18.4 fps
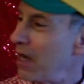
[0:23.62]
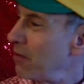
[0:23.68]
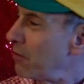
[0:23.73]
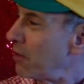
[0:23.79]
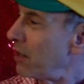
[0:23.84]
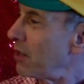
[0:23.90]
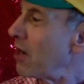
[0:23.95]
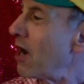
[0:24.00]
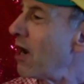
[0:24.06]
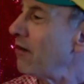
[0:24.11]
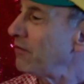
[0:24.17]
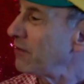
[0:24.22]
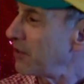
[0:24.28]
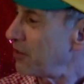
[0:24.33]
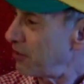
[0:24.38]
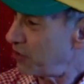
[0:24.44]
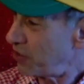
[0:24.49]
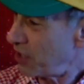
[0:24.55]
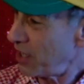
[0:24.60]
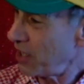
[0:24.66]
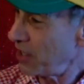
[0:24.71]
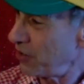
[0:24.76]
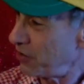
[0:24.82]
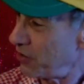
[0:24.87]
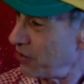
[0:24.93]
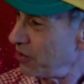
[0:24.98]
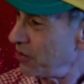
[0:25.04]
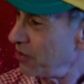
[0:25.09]
Uh, well, you have to
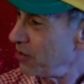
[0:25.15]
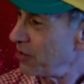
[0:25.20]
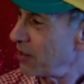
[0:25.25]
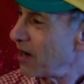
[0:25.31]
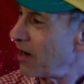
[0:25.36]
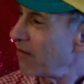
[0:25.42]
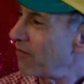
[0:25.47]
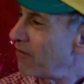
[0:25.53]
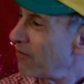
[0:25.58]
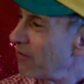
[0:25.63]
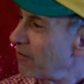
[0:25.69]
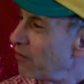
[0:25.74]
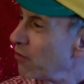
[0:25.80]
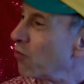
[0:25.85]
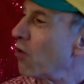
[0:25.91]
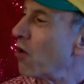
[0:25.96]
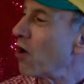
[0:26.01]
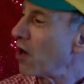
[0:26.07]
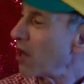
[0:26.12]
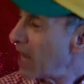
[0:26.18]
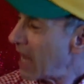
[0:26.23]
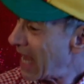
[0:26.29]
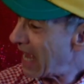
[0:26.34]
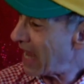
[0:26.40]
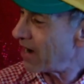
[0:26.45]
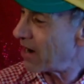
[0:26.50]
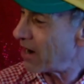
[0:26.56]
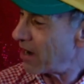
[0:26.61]
change. You, you have the wrong
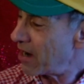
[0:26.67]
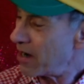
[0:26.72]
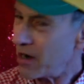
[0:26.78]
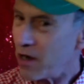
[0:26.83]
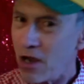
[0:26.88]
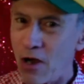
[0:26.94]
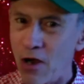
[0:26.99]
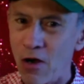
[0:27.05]
hat on.